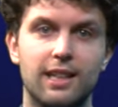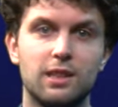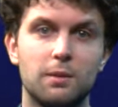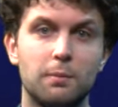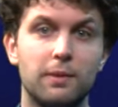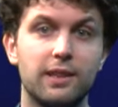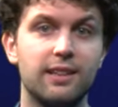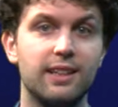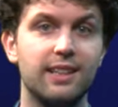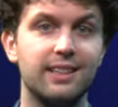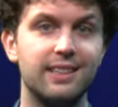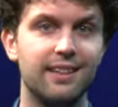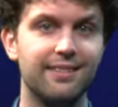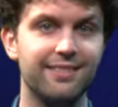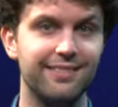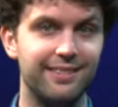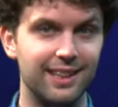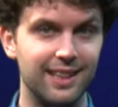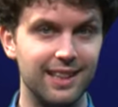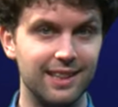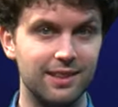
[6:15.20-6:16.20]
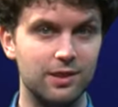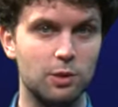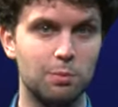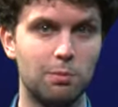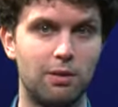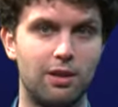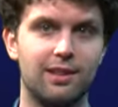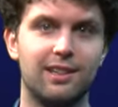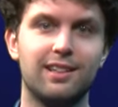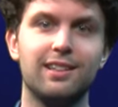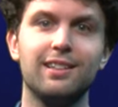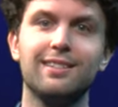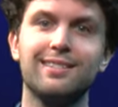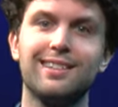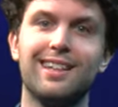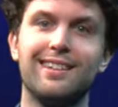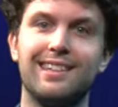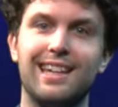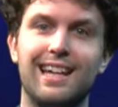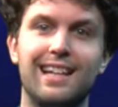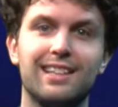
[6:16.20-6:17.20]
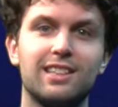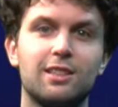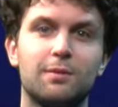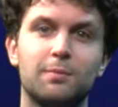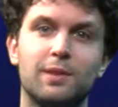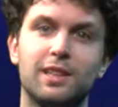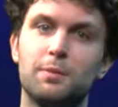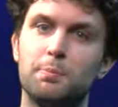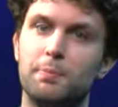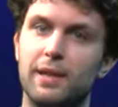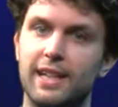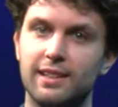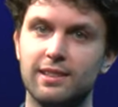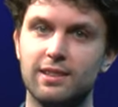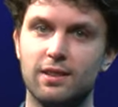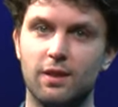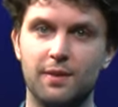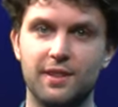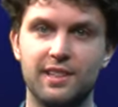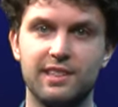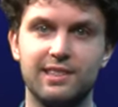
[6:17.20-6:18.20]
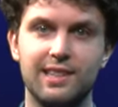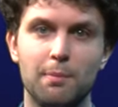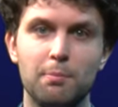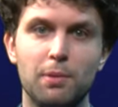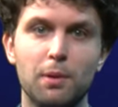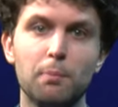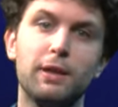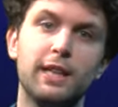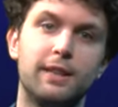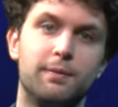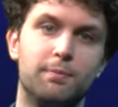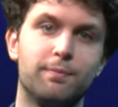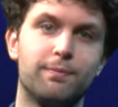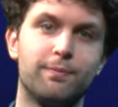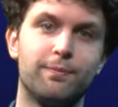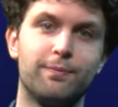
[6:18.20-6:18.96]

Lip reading: estimate is indeed smaller than the estimate based on the sample mean.